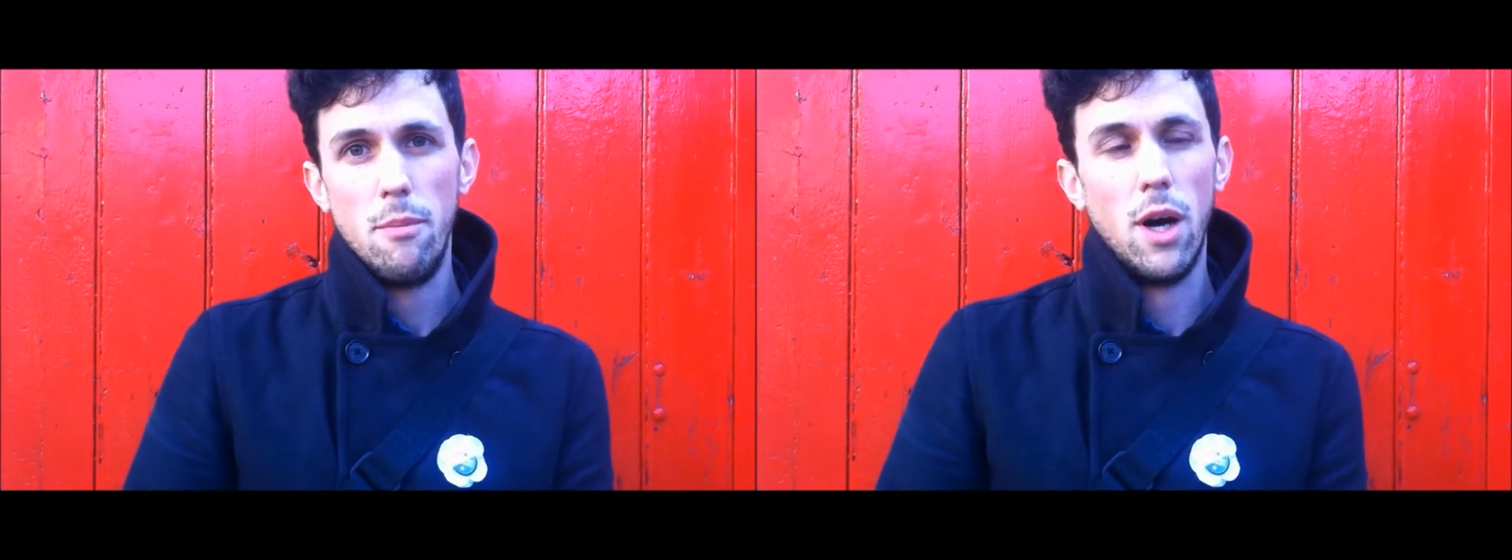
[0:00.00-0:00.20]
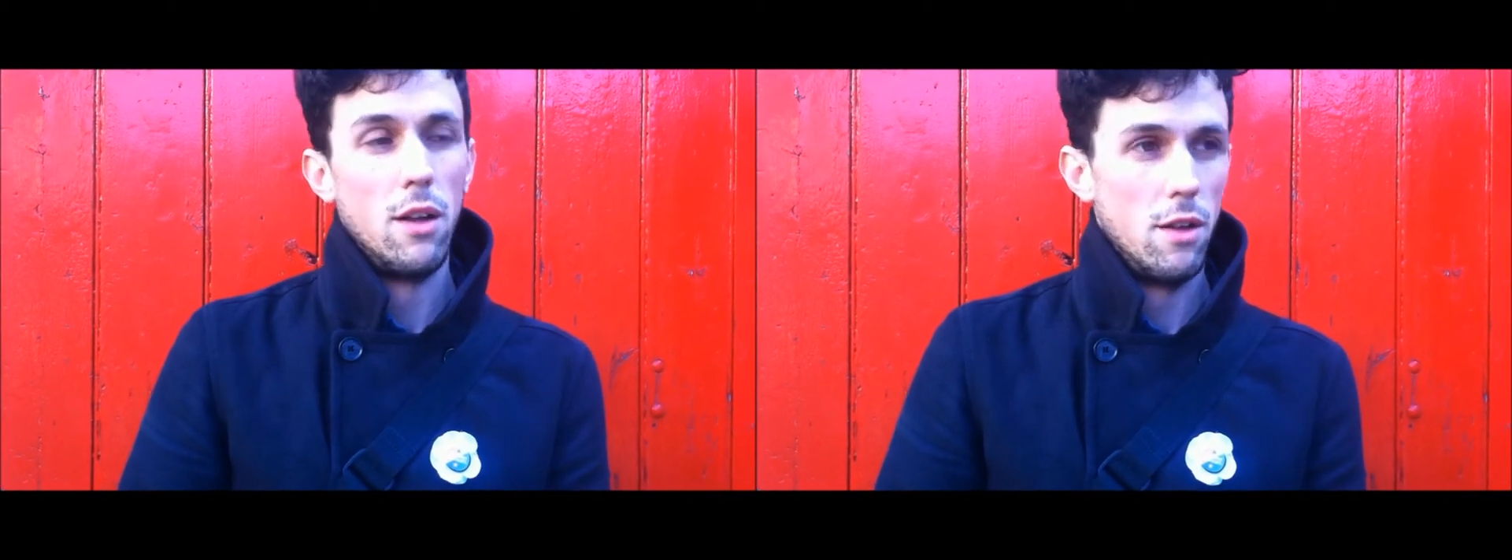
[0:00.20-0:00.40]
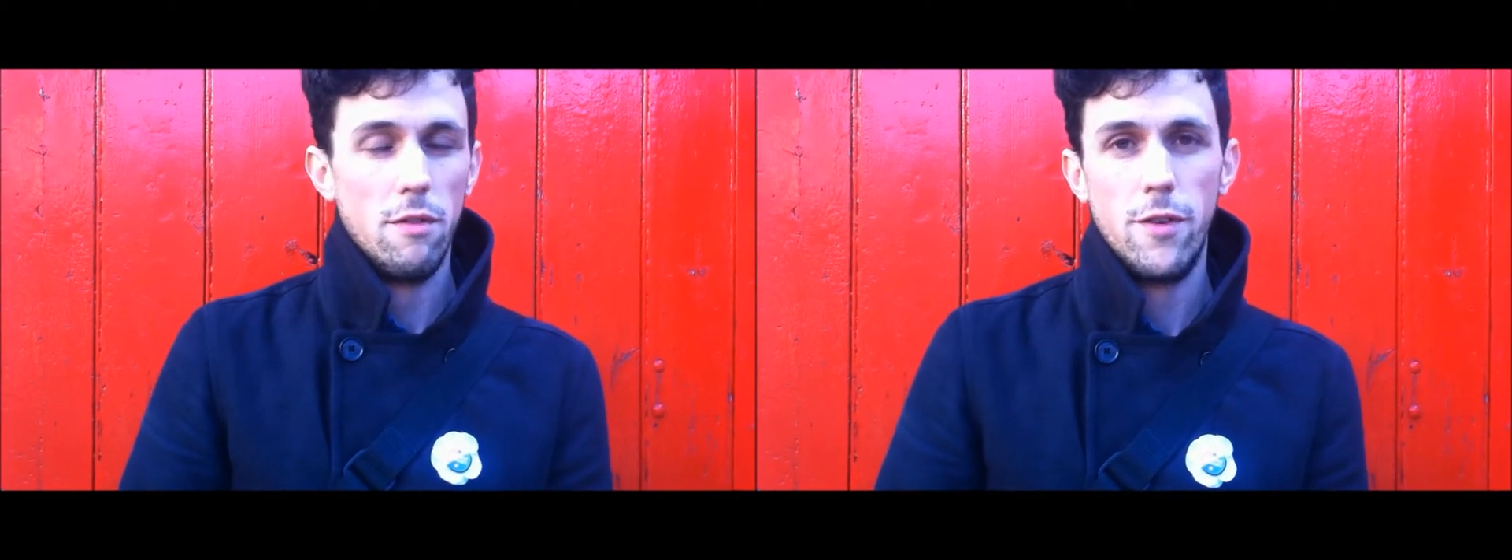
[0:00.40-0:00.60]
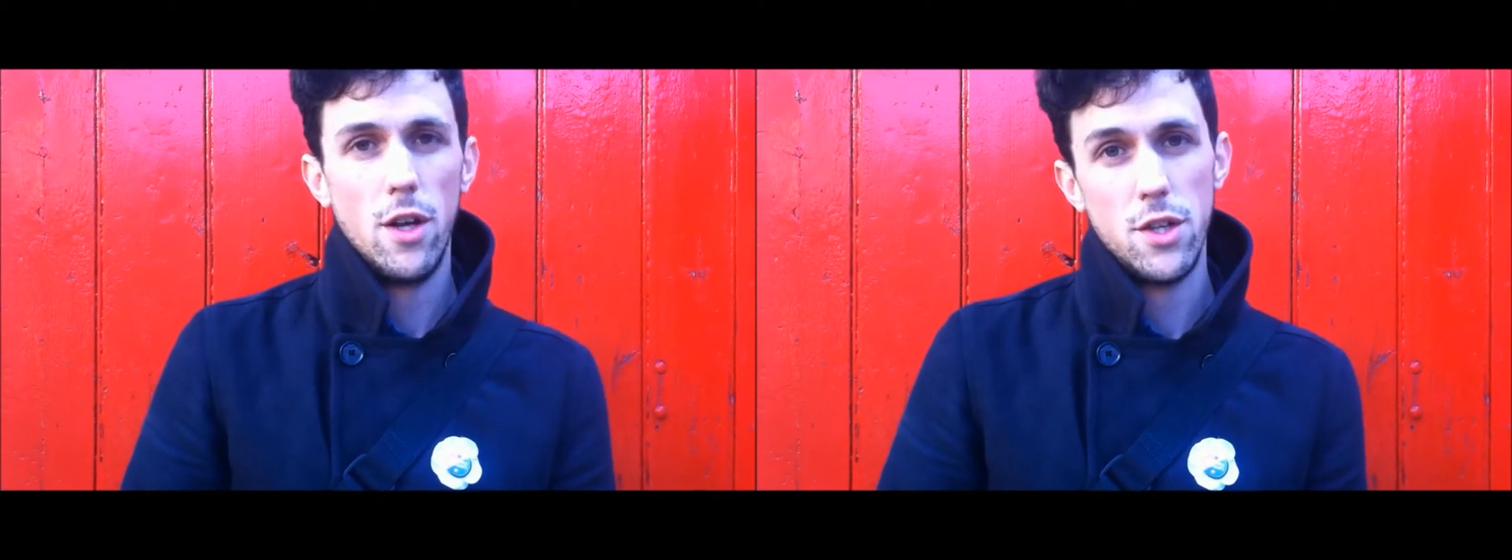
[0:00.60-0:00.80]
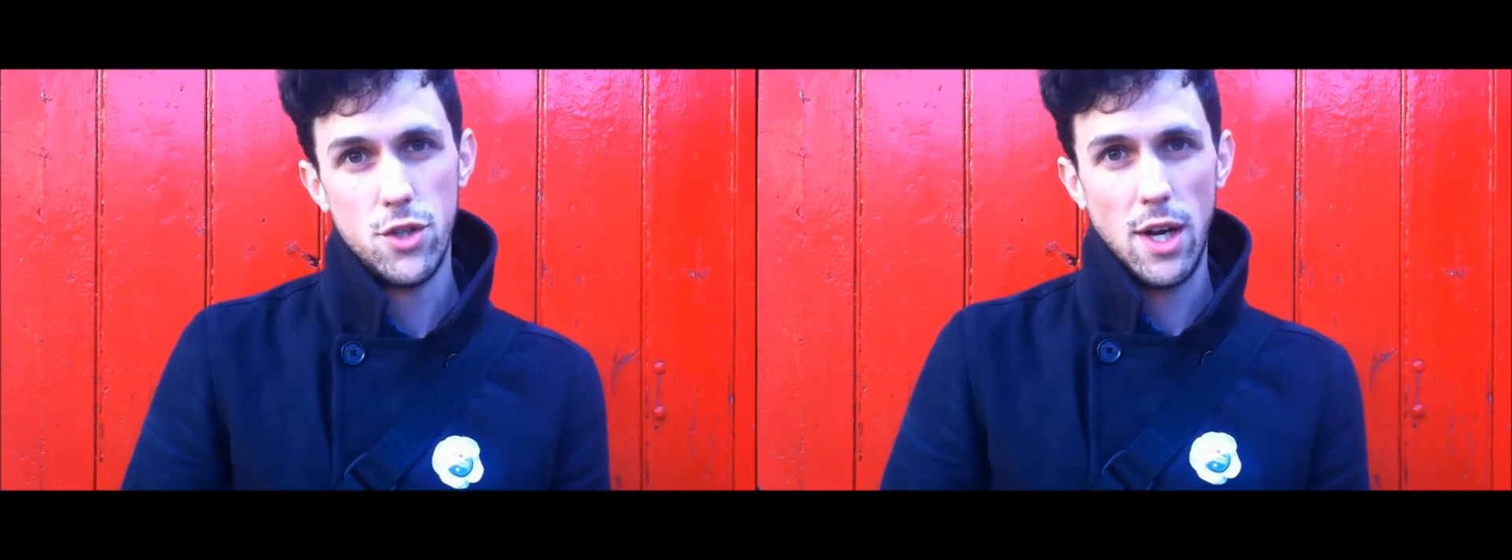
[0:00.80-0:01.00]
but
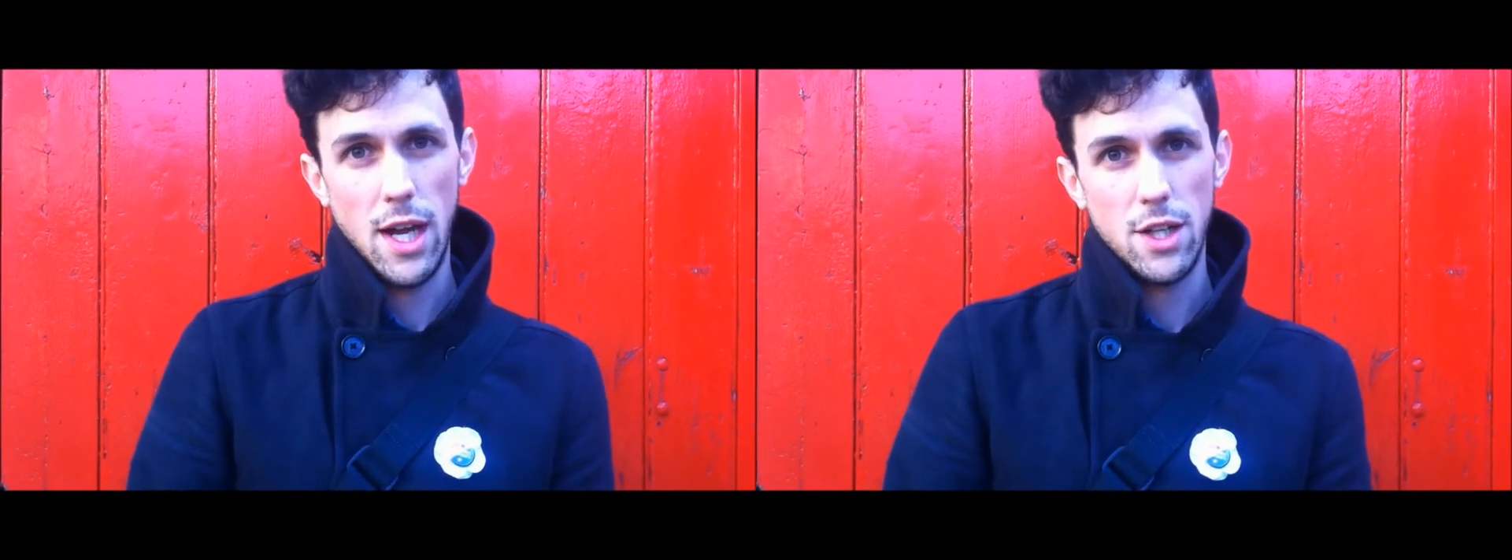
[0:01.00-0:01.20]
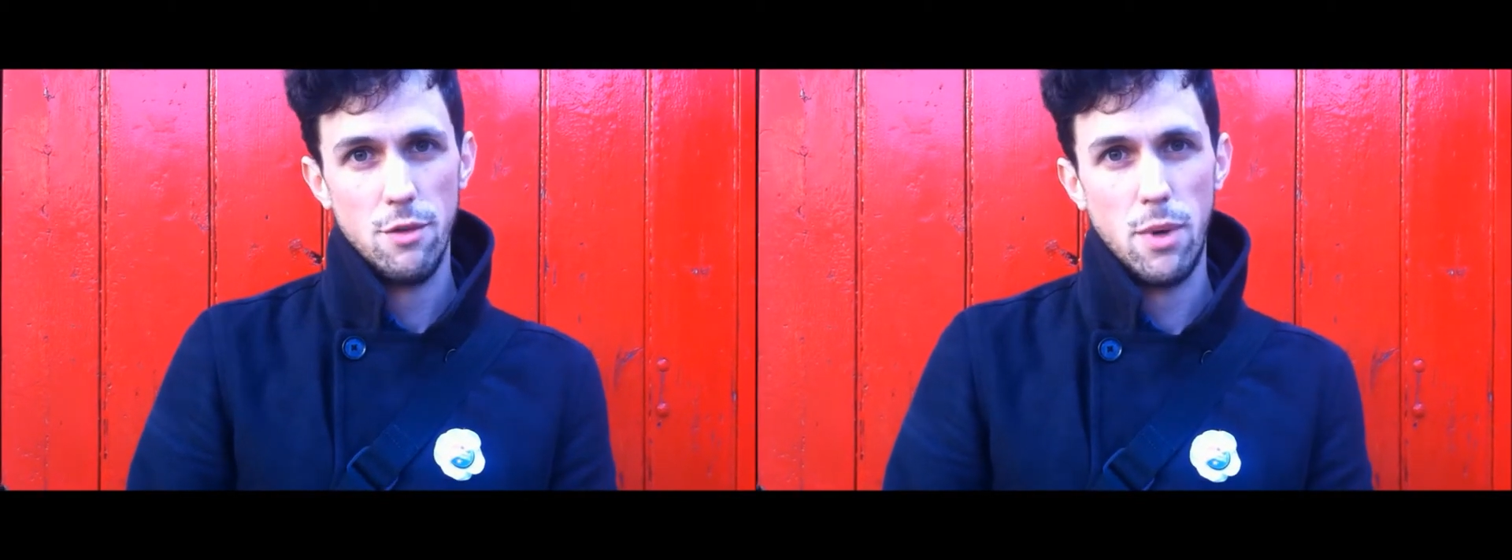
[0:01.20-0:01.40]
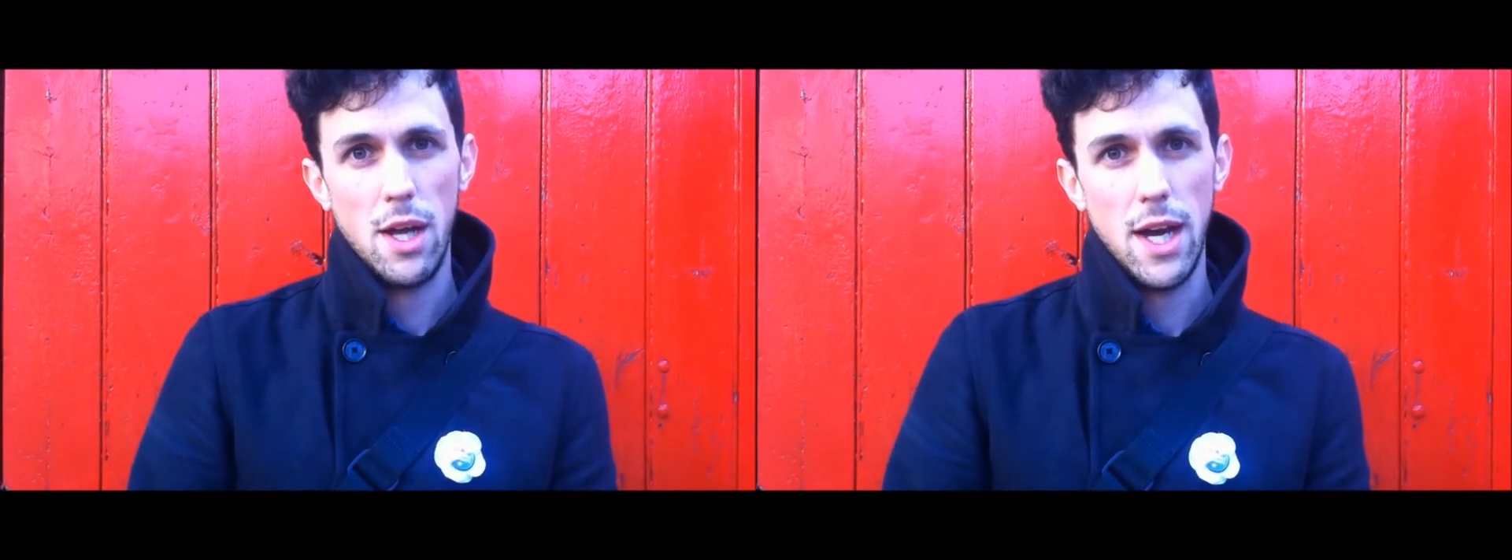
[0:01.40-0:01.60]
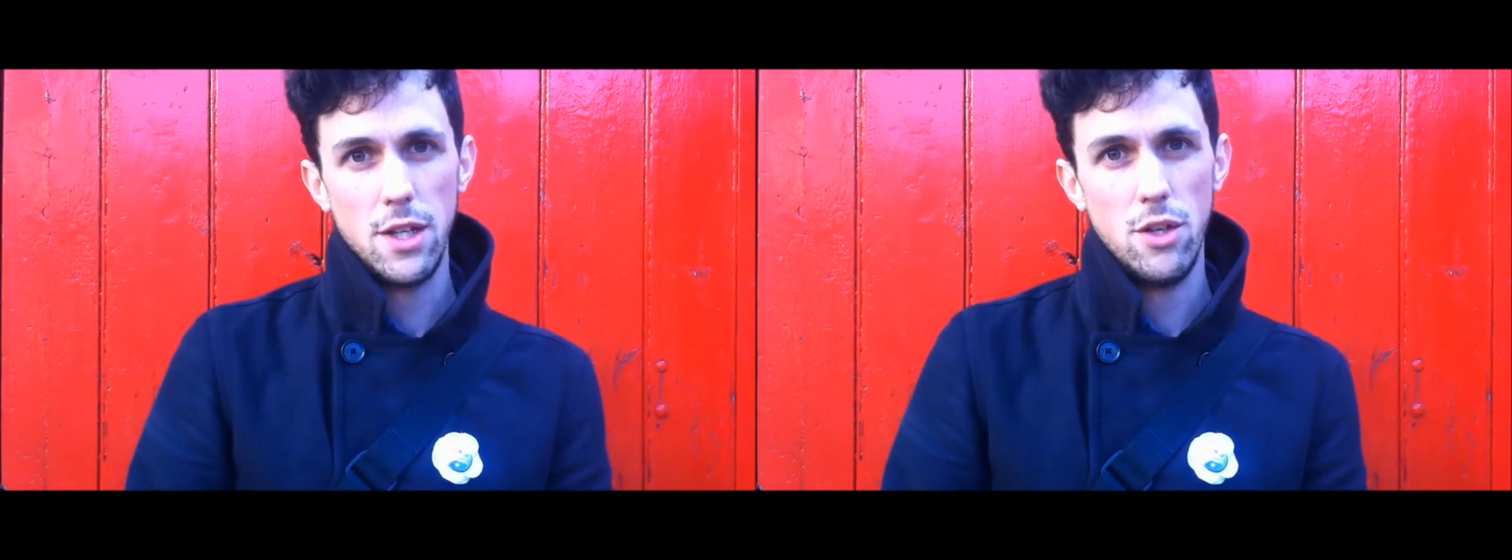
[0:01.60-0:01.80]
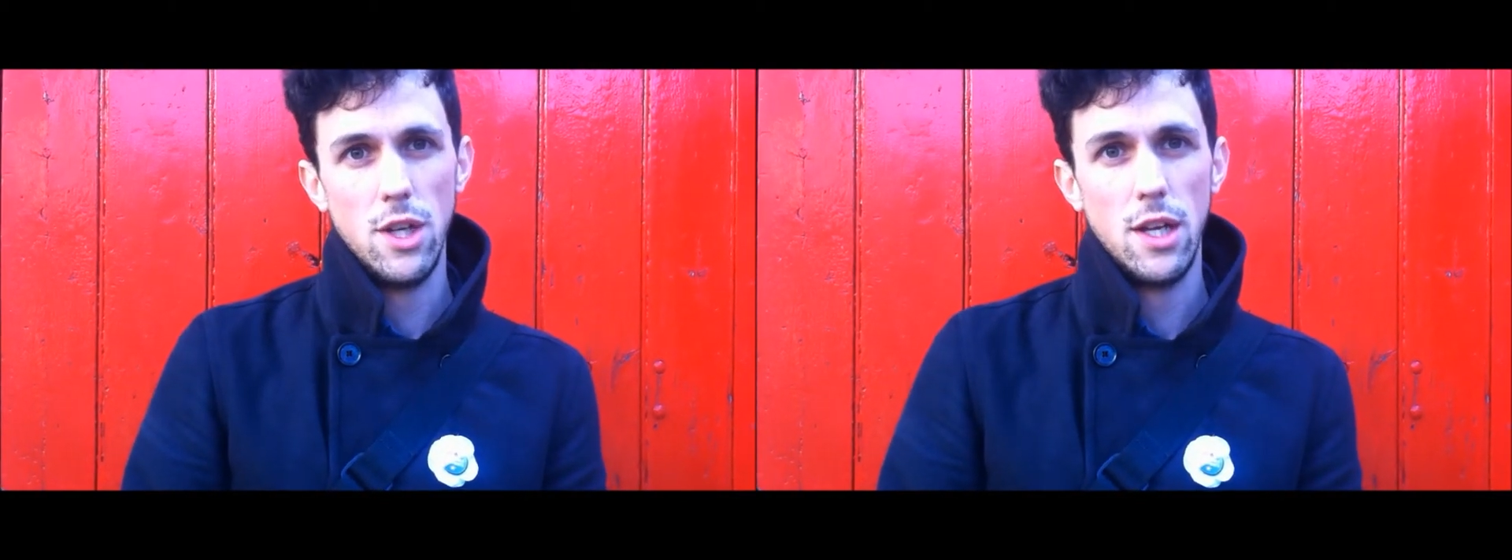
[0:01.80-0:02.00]
further strike action by
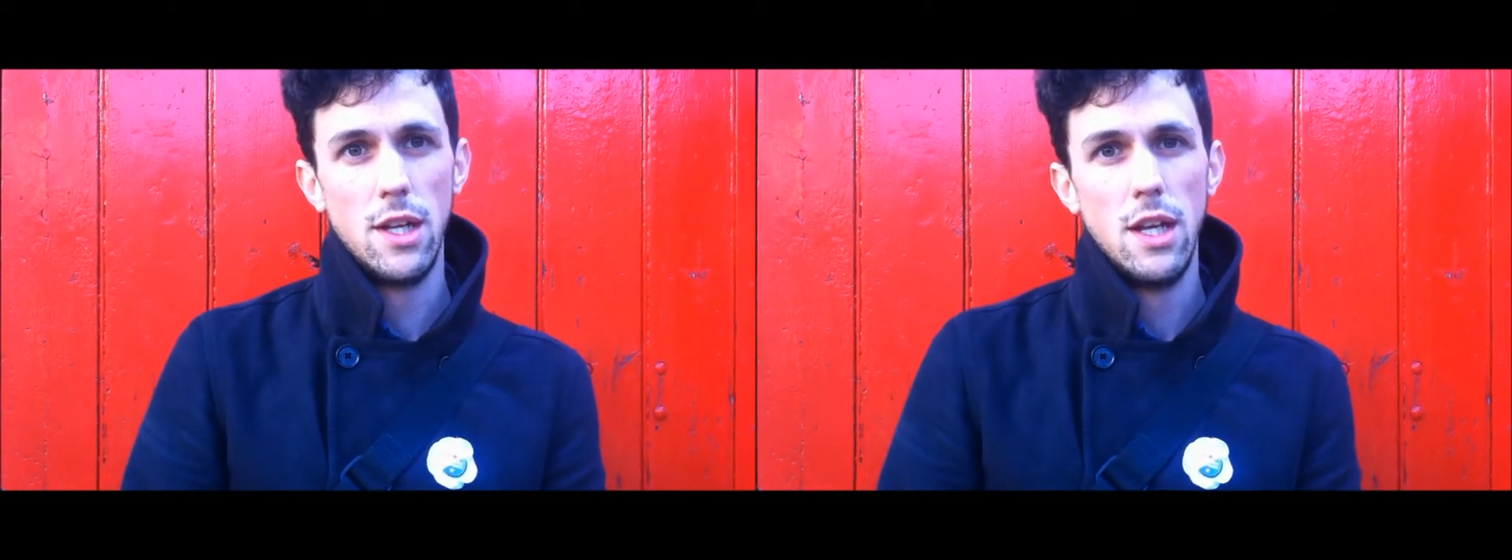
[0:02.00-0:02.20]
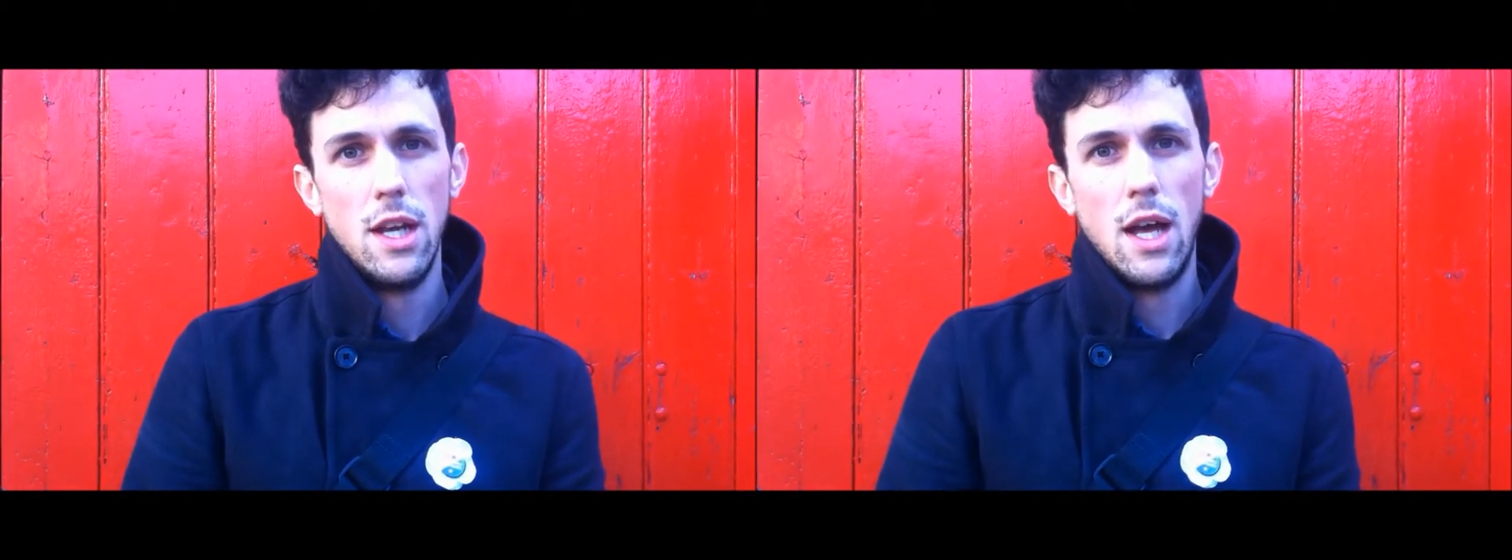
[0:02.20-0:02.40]
that union